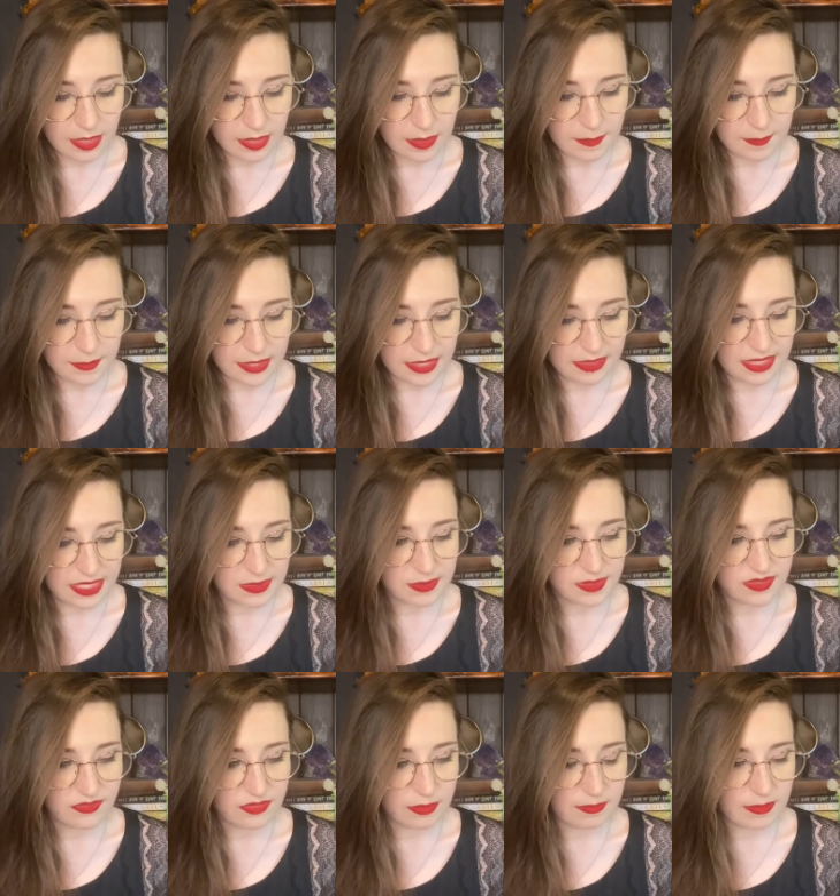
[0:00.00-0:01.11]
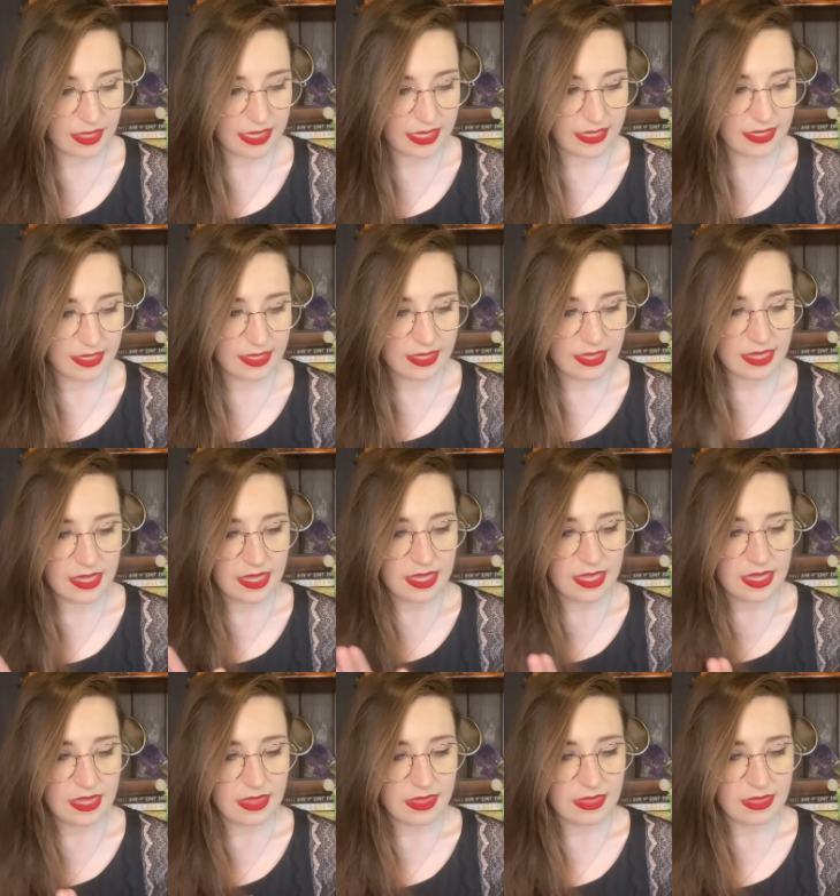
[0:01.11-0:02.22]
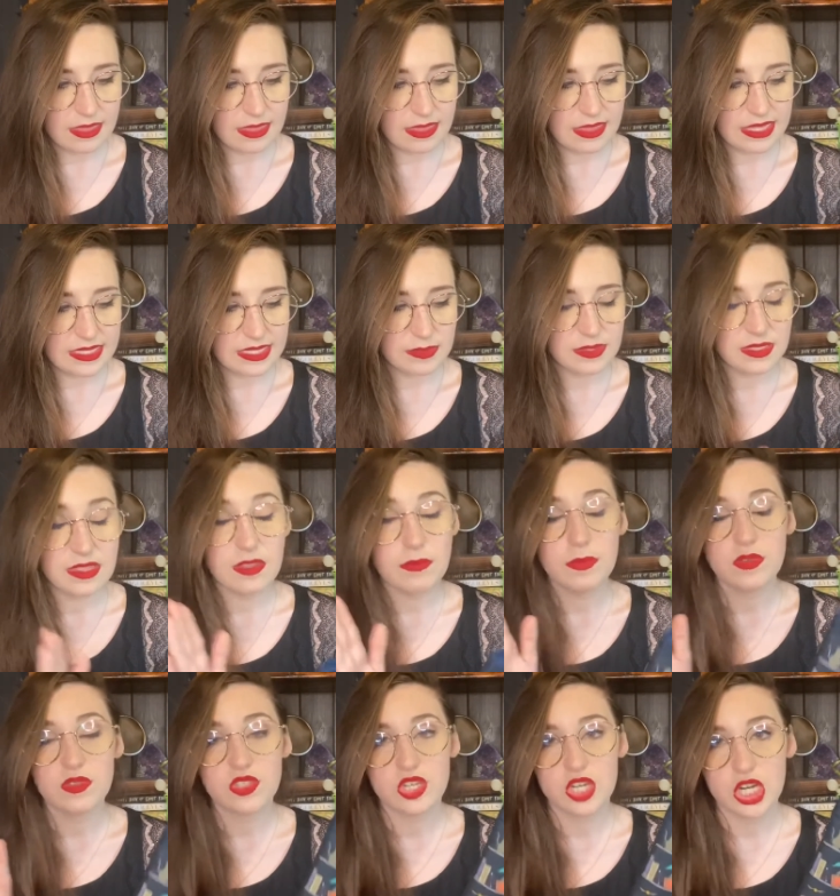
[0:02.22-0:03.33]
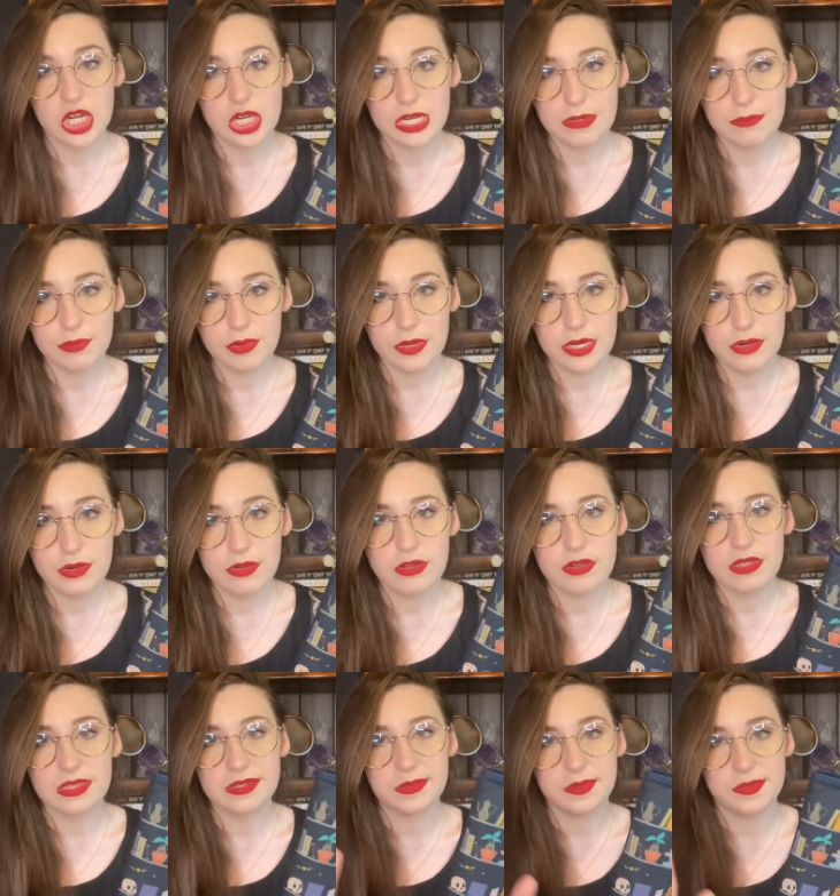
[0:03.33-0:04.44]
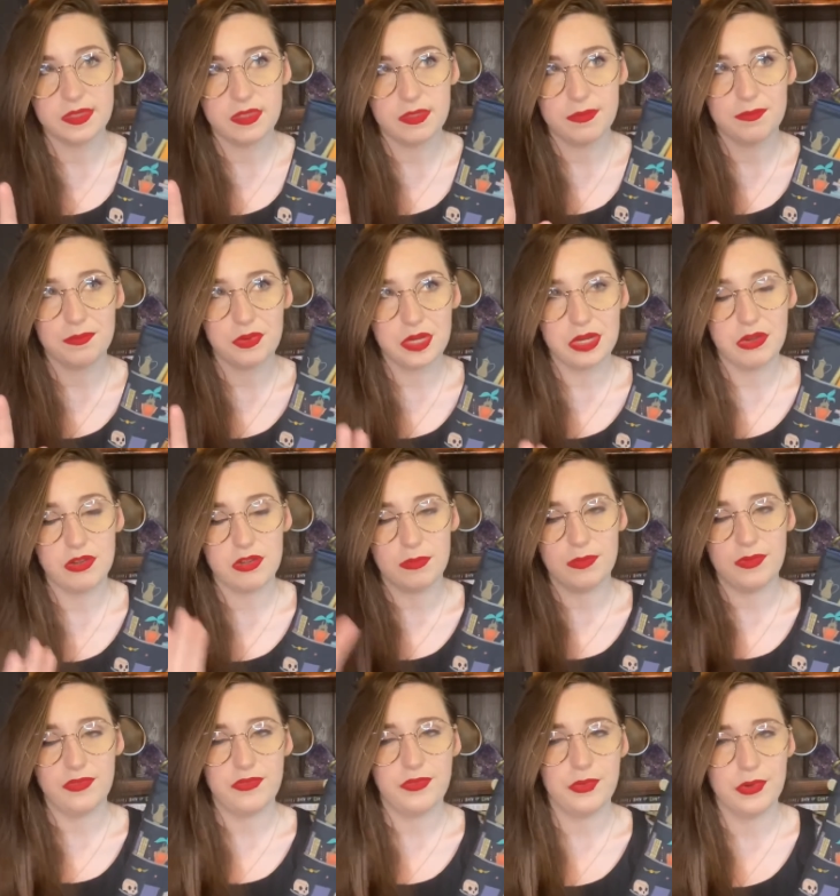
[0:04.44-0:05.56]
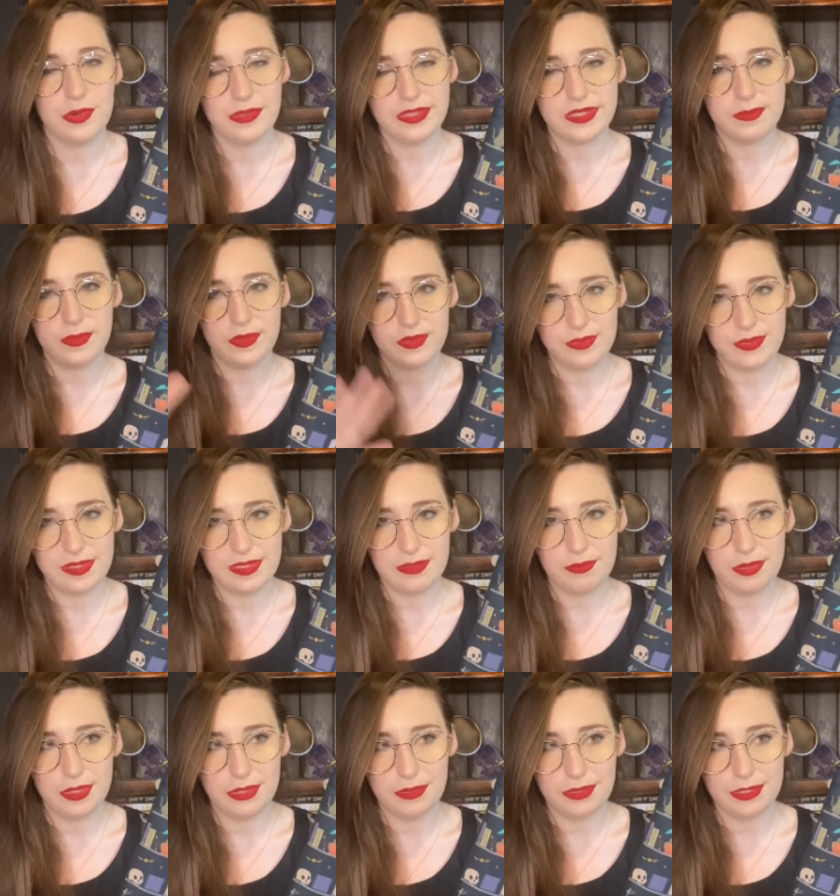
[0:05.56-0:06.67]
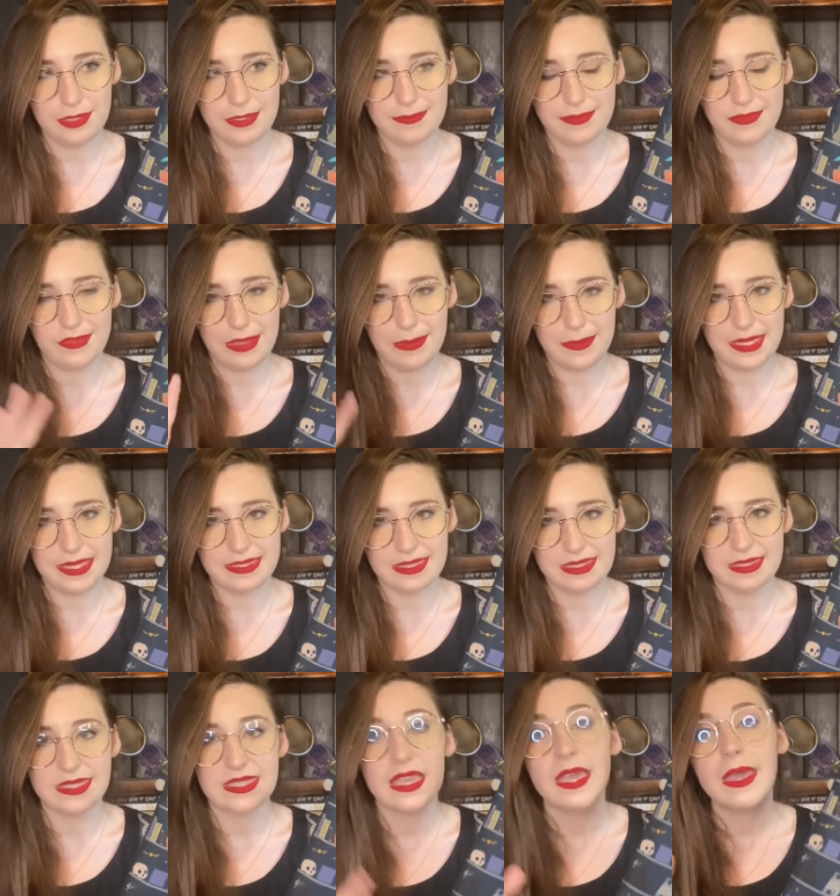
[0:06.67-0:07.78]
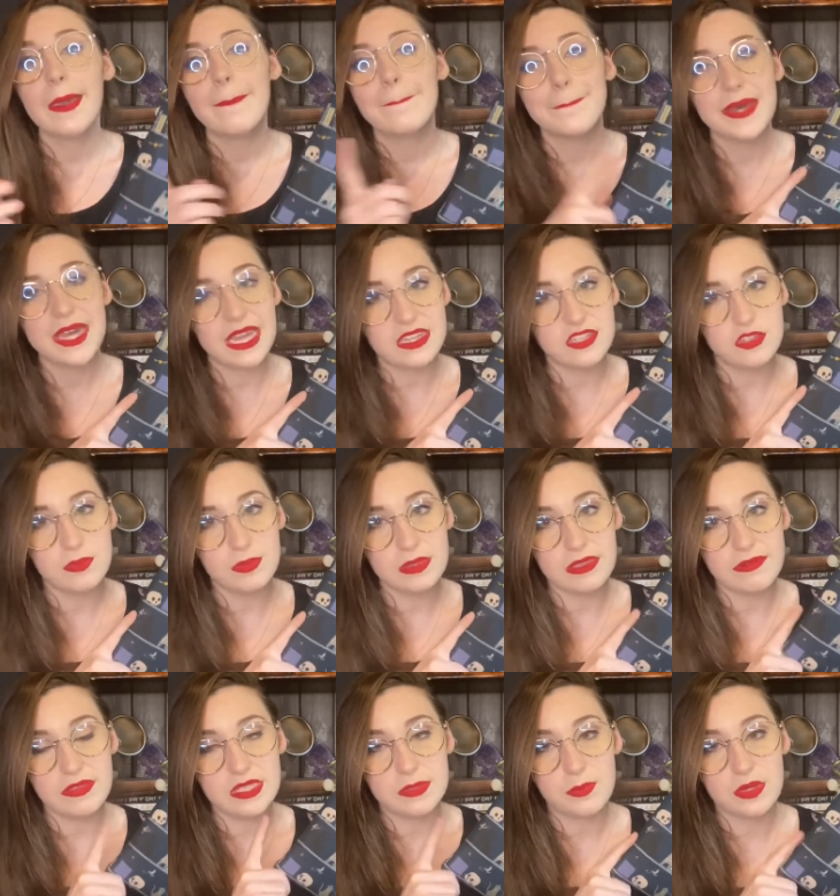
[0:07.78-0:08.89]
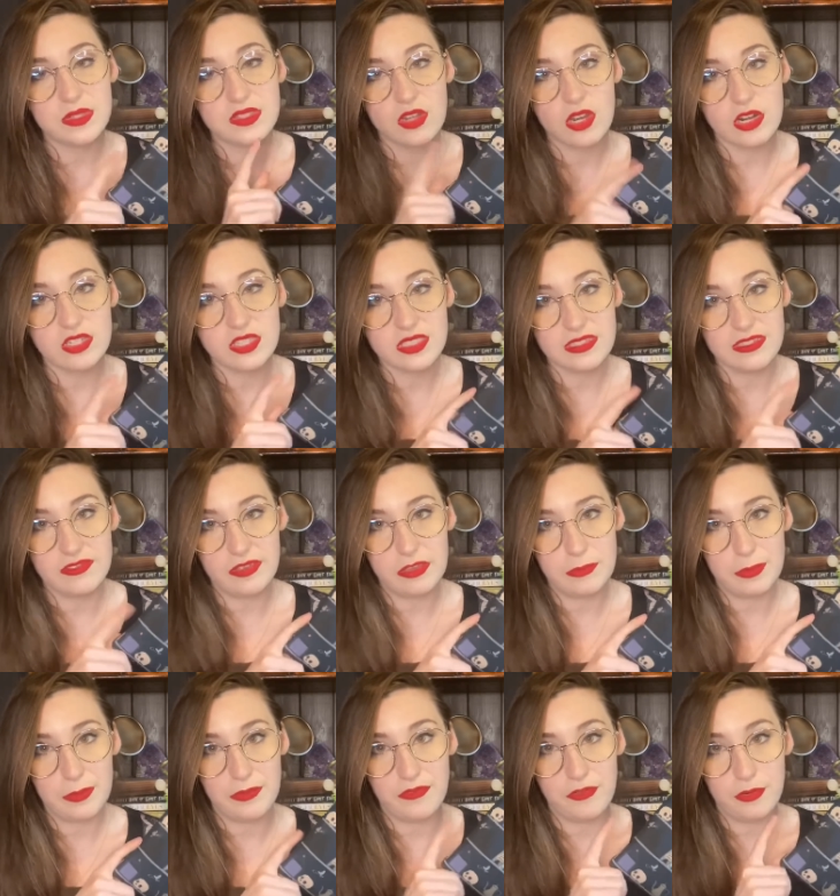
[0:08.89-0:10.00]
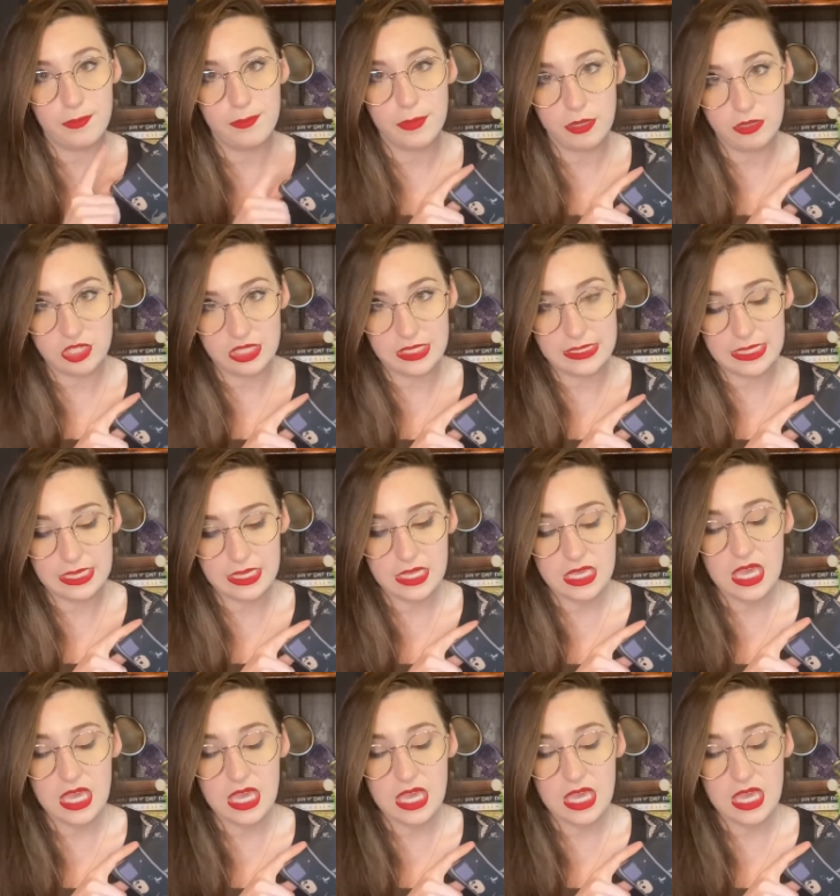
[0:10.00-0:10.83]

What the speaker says: But this was from like, this isn't the most current pre-order. This was the pre-order before this most recent pre-order, if that makes sense. But I do believe these prints are still available for purchasing.